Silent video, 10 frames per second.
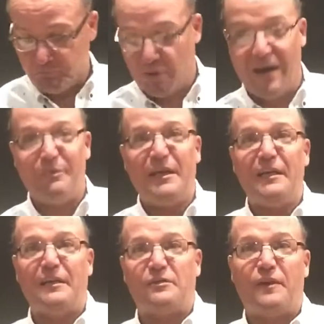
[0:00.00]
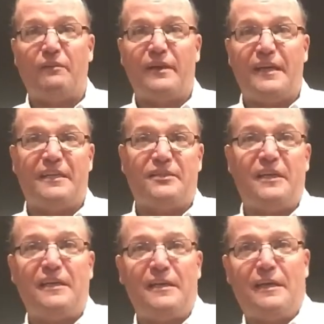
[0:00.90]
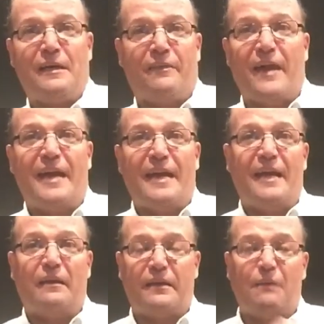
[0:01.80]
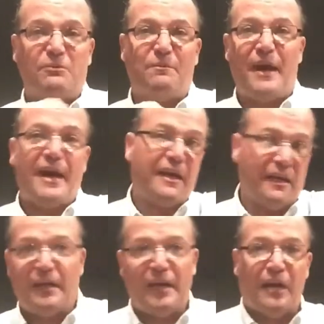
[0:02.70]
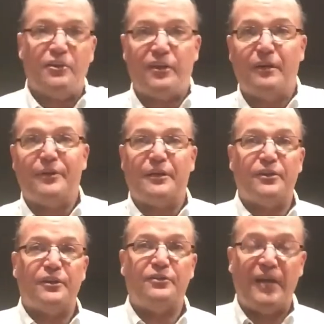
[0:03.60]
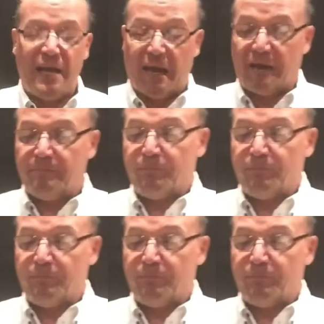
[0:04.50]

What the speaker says: Priming it is very easy. That handle comes back and you give it a good yank.